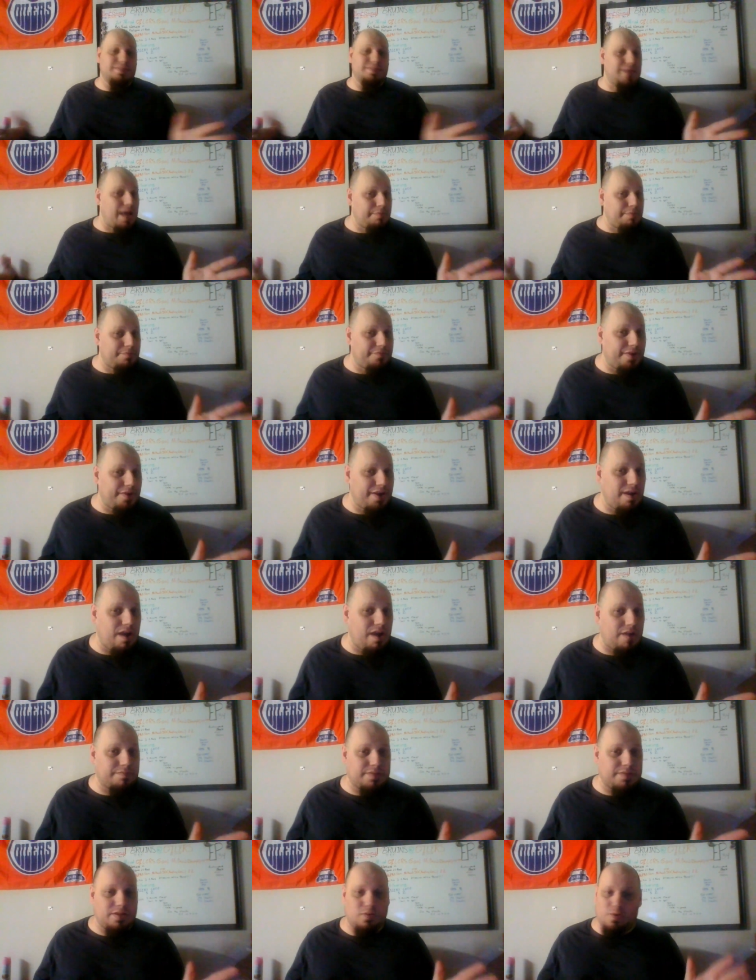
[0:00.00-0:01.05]
doesn't happen very
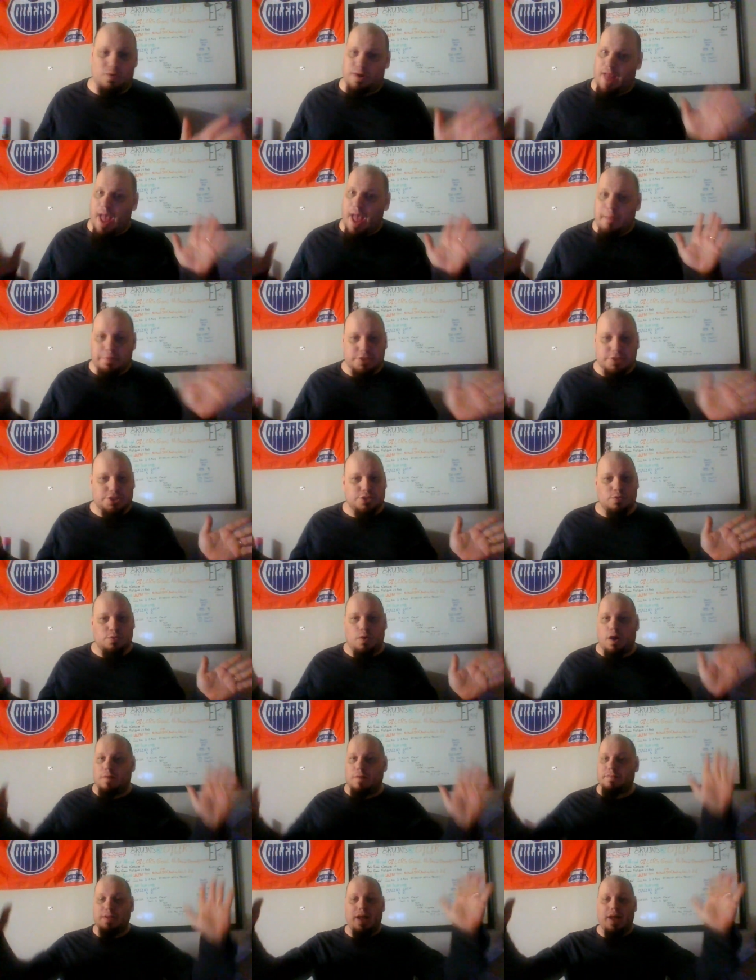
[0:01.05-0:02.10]
often, or it happens too
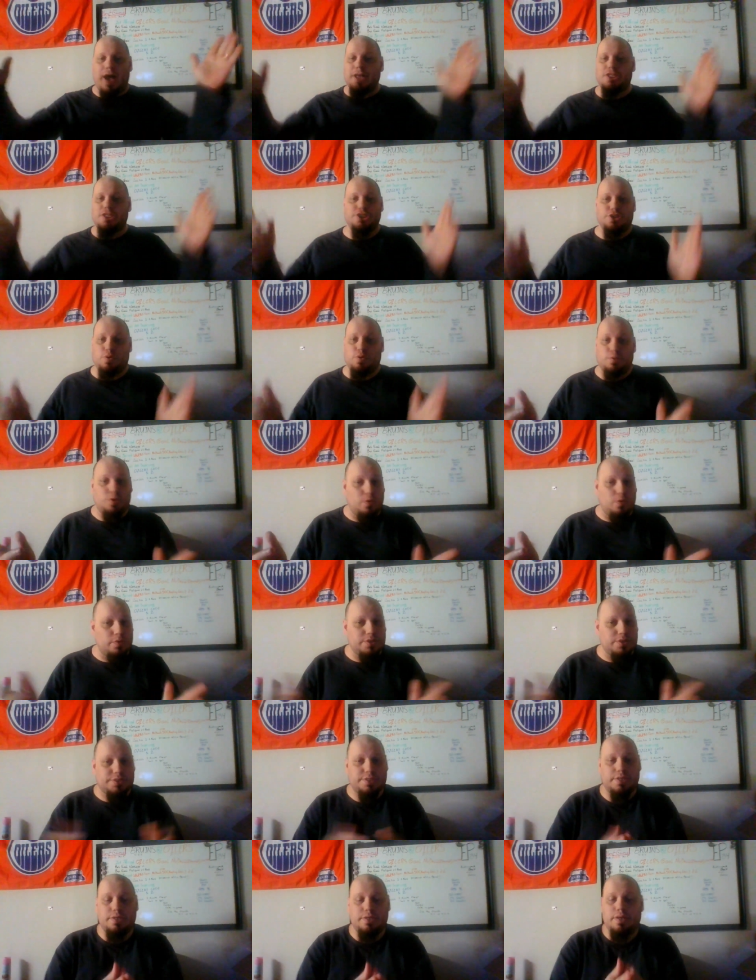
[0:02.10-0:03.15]
often. I just don't
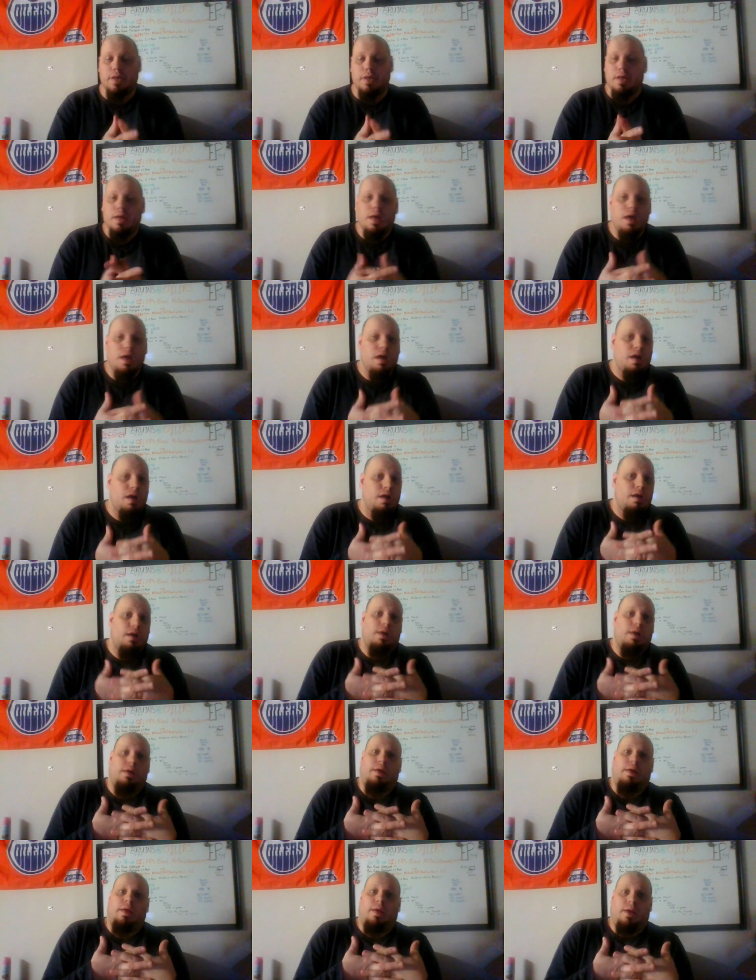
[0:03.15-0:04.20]
notice it.
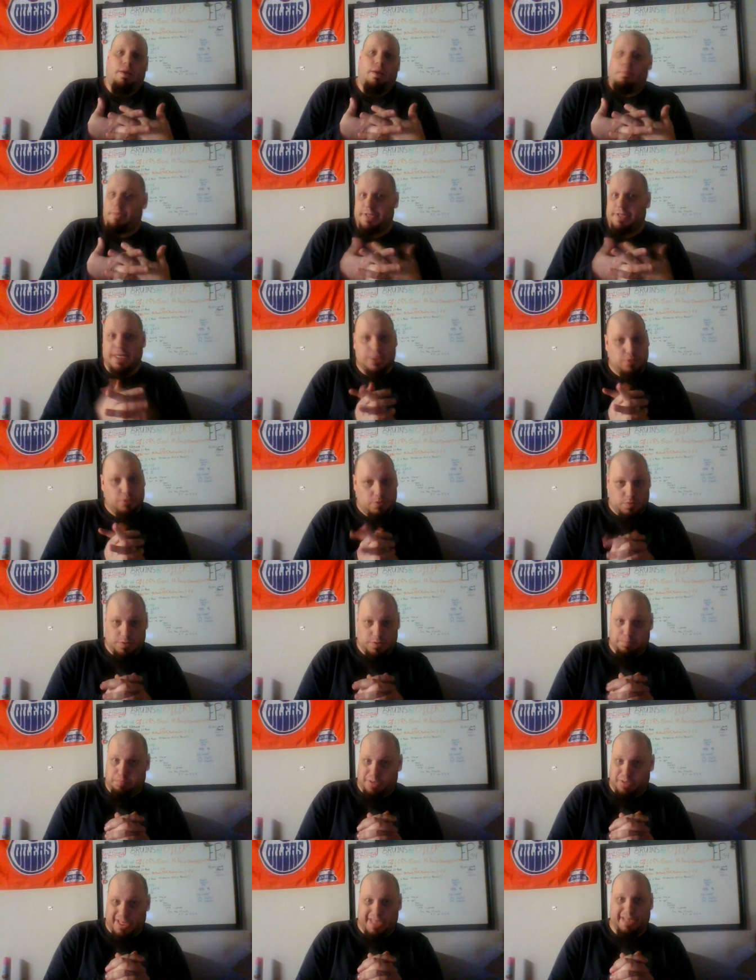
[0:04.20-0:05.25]
But this one was
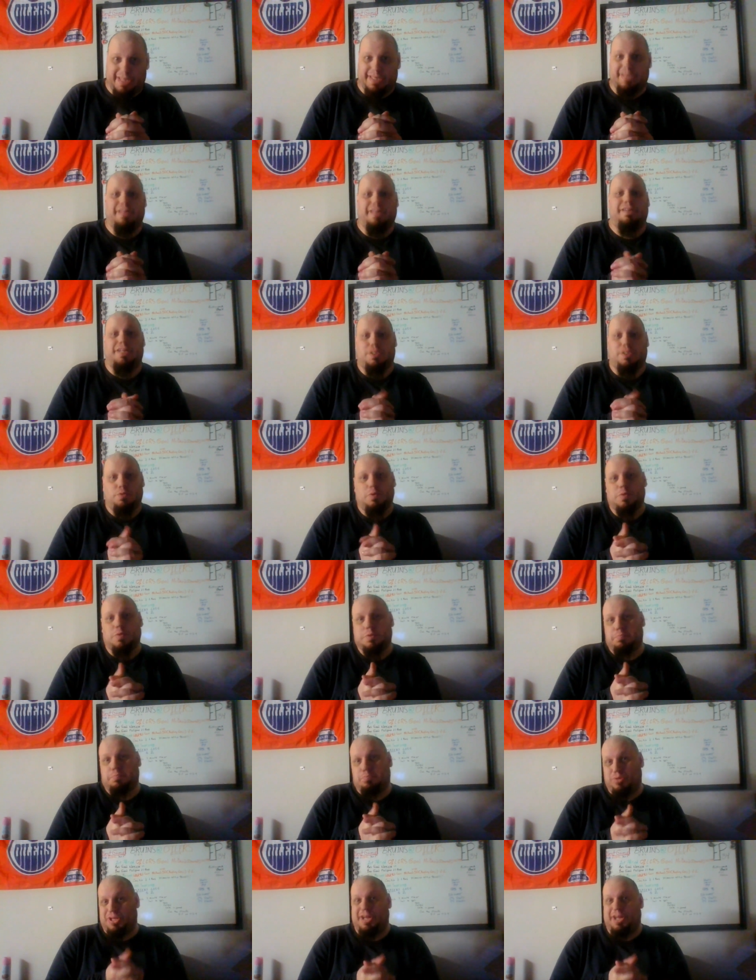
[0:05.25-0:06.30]
blatant, and this one was
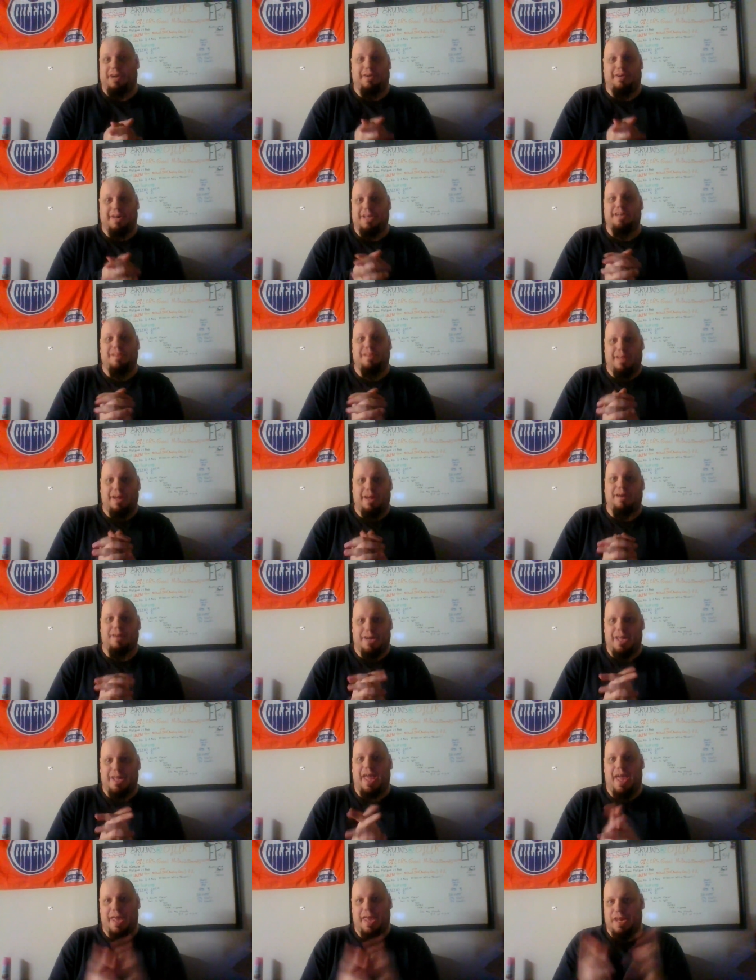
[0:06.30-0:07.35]
glaring,
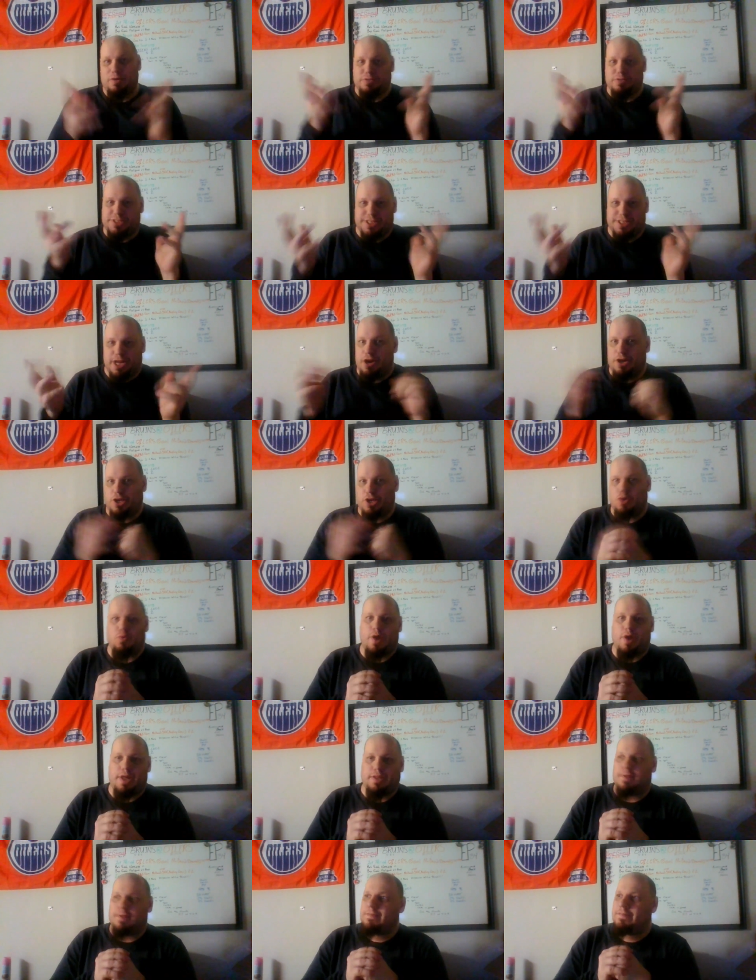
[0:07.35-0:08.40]
and it was staring you
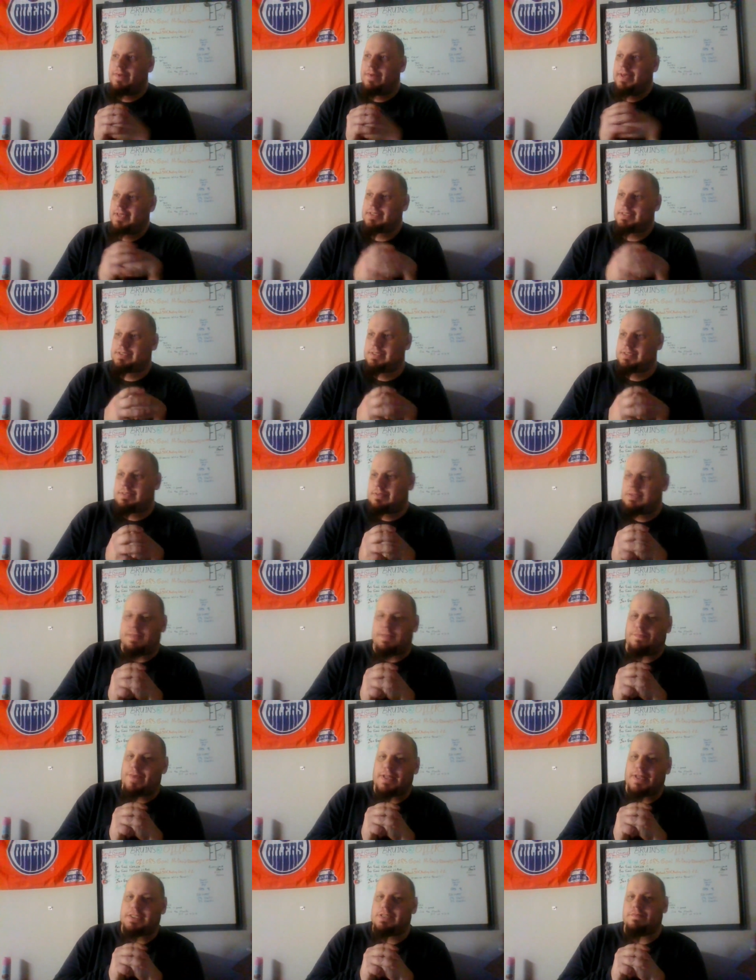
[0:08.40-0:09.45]
right in the face.
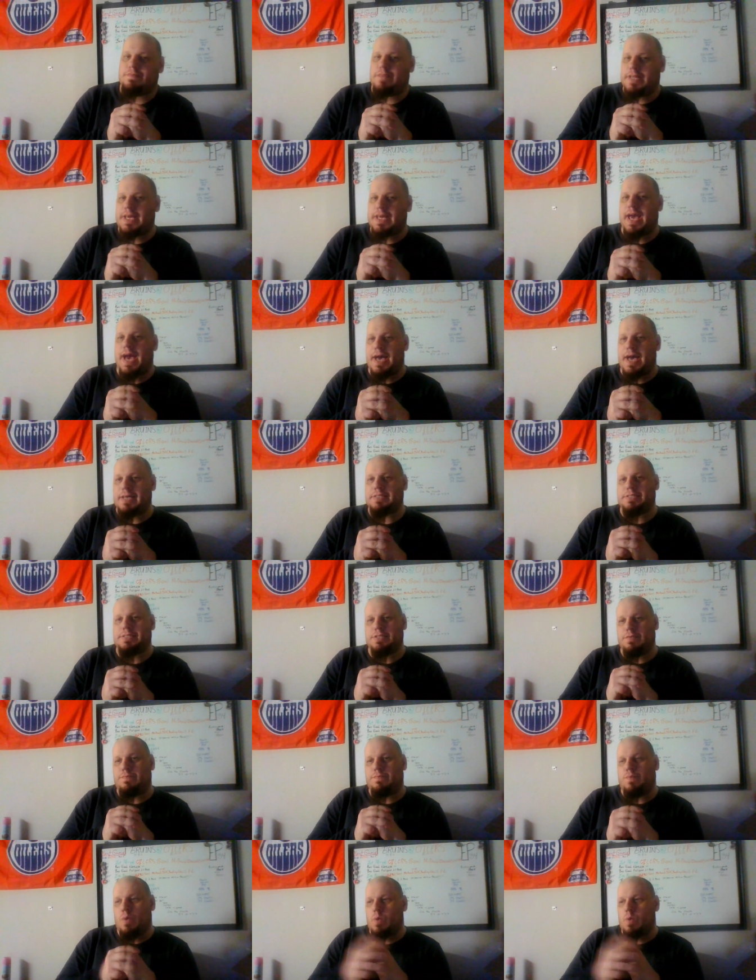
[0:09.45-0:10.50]
Defensively, as
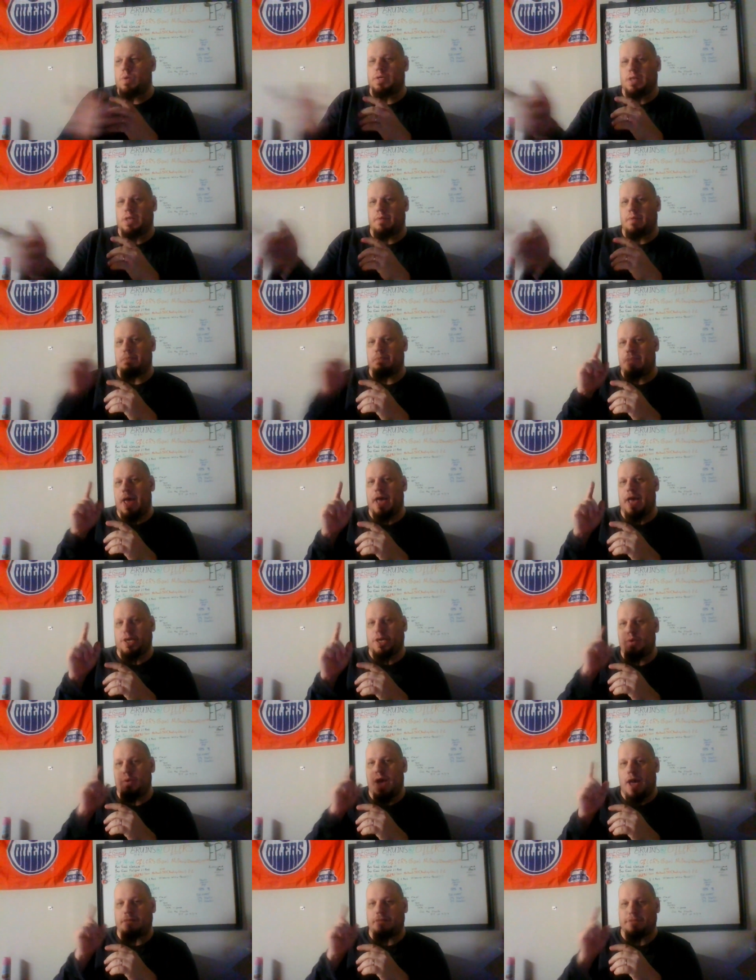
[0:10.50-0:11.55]
the forward coming back,
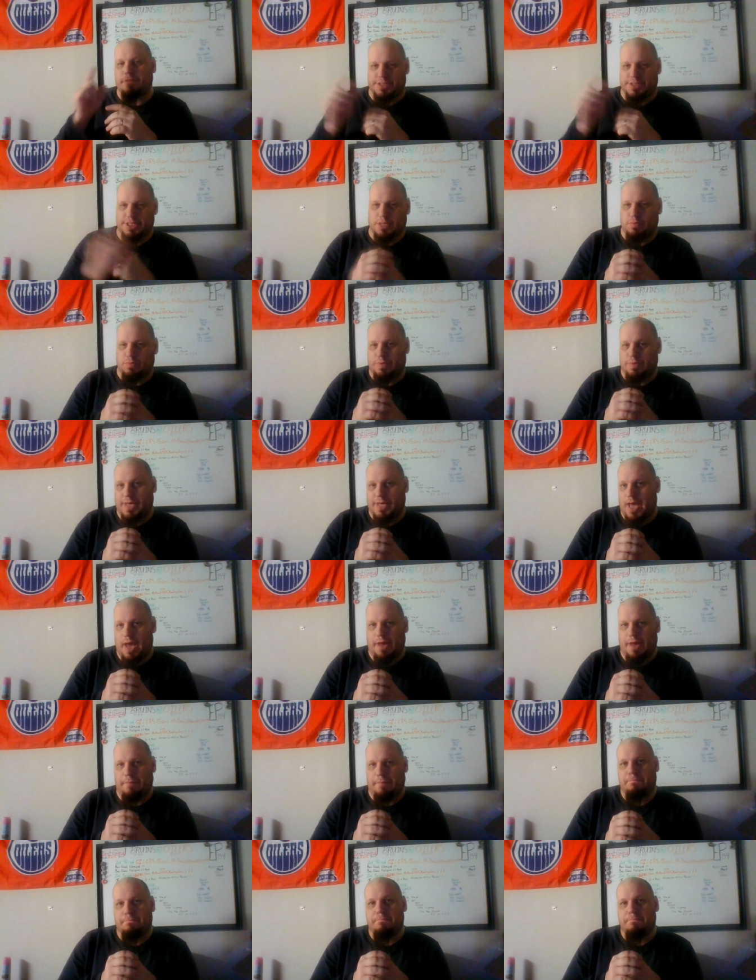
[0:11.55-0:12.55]
you have to stick with the guy.